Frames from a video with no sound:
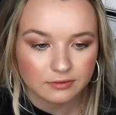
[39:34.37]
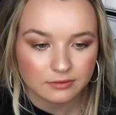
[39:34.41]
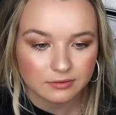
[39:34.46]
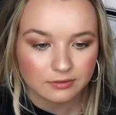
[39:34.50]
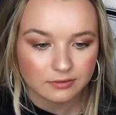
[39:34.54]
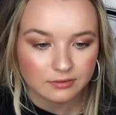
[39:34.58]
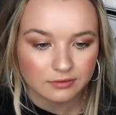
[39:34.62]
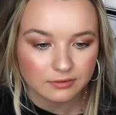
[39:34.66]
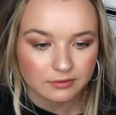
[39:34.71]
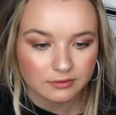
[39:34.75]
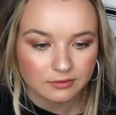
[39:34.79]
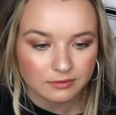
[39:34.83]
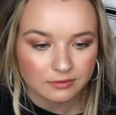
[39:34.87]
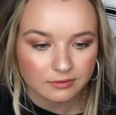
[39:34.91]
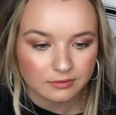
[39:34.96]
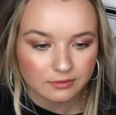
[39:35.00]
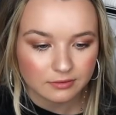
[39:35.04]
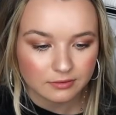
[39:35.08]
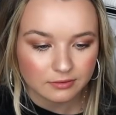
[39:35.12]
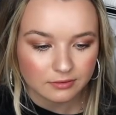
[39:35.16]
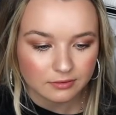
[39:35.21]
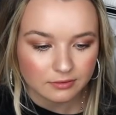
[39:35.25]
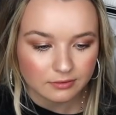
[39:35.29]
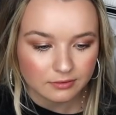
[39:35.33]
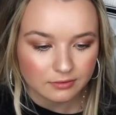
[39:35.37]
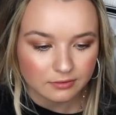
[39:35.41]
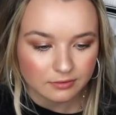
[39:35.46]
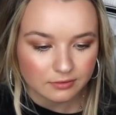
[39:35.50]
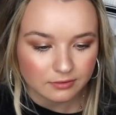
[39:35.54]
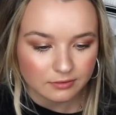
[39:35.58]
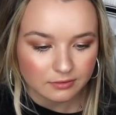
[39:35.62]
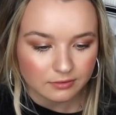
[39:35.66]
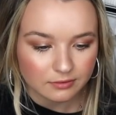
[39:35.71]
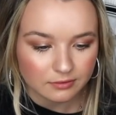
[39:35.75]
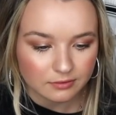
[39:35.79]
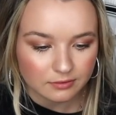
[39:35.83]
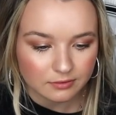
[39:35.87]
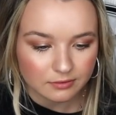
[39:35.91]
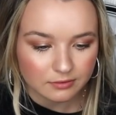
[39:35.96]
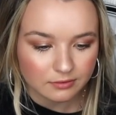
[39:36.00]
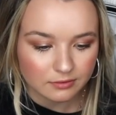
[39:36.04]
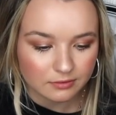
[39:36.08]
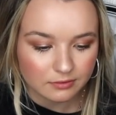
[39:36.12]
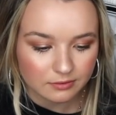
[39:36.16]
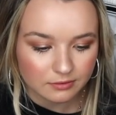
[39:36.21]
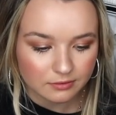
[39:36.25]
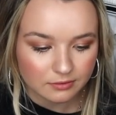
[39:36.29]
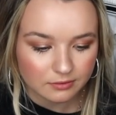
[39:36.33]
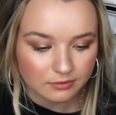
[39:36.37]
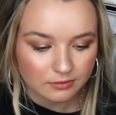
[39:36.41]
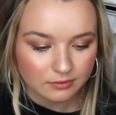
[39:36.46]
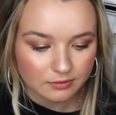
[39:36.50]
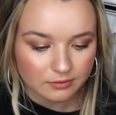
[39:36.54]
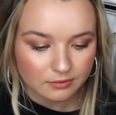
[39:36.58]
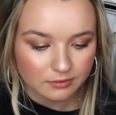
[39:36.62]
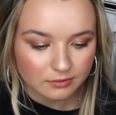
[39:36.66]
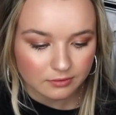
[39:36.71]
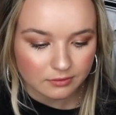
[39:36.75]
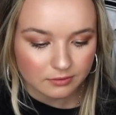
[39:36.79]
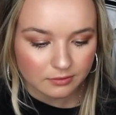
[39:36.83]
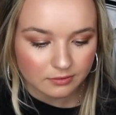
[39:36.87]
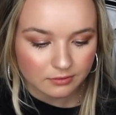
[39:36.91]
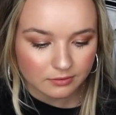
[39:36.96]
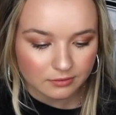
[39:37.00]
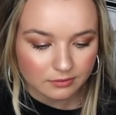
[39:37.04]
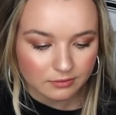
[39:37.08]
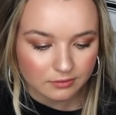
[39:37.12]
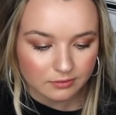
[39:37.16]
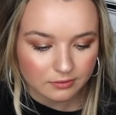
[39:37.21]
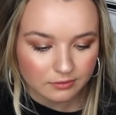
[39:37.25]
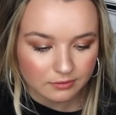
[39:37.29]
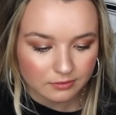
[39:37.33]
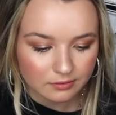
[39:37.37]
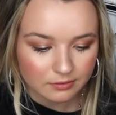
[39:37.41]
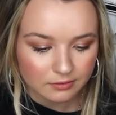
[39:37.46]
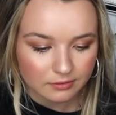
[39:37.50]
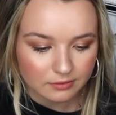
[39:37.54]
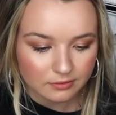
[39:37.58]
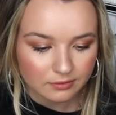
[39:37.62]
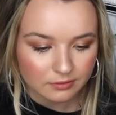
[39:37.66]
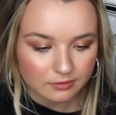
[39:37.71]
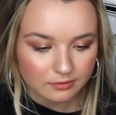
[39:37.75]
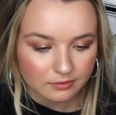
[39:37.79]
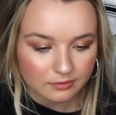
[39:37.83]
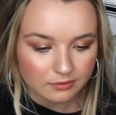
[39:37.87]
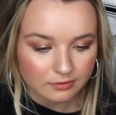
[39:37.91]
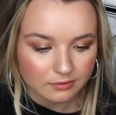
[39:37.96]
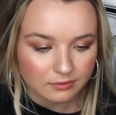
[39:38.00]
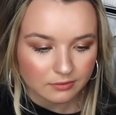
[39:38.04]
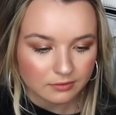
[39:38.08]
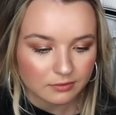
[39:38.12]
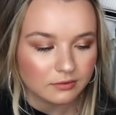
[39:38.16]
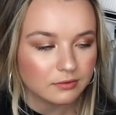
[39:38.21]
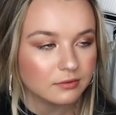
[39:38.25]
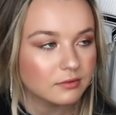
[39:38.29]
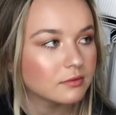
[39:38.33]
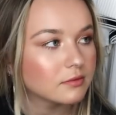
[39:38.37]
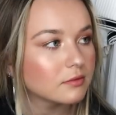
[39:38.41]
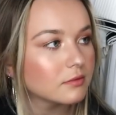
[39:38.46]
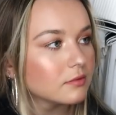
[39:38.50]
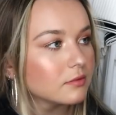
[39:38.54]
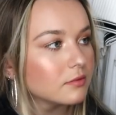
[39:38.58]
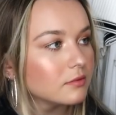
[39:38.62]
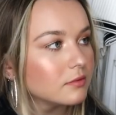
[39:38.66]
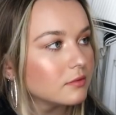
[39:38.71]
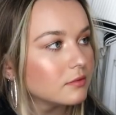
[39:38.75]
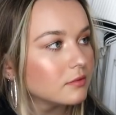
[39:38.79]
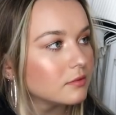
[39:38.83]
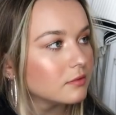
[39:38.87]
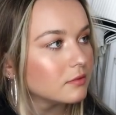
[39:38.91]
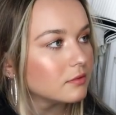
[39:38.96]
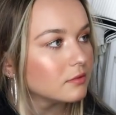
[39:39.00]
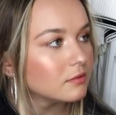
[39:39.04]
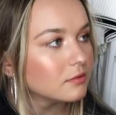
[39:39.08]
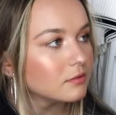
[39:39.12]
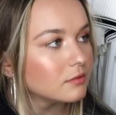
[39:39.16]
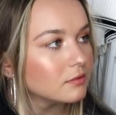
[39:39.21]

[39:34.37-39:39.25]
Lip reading: (not speaking)